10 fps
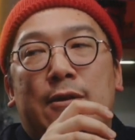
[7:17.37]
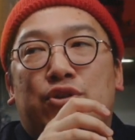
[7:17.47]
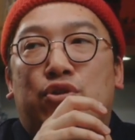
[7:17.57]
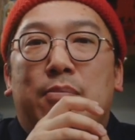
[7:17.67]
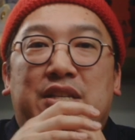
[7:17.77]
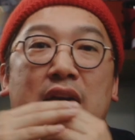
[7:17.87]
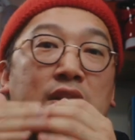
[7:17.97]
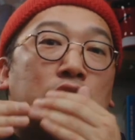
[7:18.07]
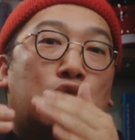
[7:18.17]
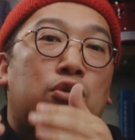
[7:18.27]
So I'm excited
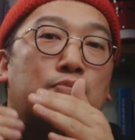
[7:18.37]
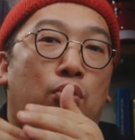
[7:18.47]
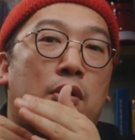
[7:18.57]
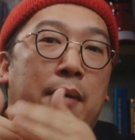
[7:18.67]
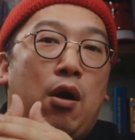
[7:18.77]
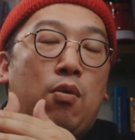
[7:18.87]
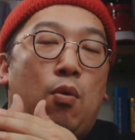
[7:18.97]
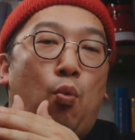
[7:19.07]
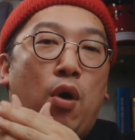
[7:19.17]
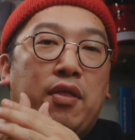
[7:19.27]
to learn more about
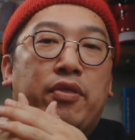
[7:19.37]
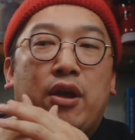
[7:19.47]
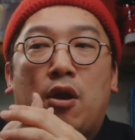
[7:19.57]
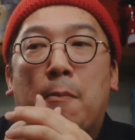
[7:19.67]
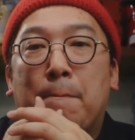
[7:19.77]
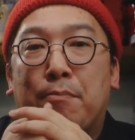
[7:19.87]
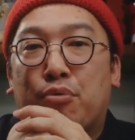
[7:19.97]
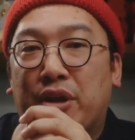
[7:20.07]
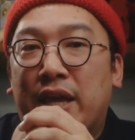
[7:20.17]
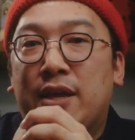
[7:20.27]
what they're
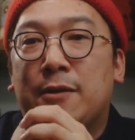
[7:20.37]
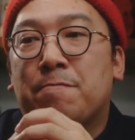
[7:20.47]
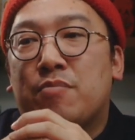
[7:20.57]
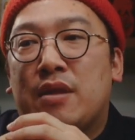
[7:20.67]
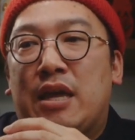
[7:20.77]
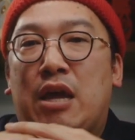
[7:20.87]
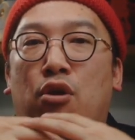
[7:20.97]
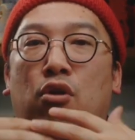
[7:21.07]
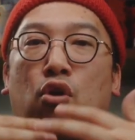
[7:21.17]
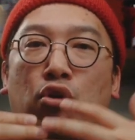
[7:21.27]
bringing
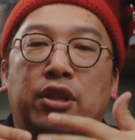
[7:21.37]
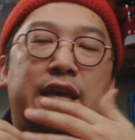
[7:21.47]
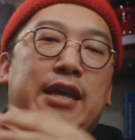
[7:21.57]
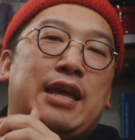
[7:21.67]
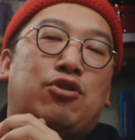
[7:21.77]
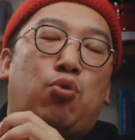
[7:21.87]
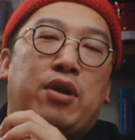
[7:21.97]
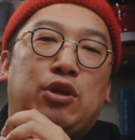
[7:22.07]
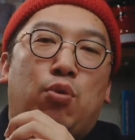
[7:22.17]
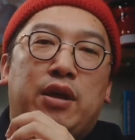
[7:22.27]
here early in
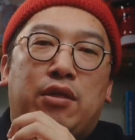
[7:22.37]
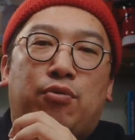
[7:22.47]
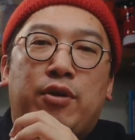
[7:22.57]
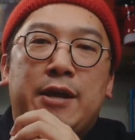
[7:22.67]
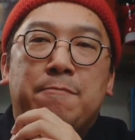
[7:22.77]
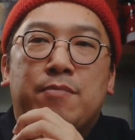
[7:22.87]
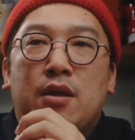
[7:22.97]
2023.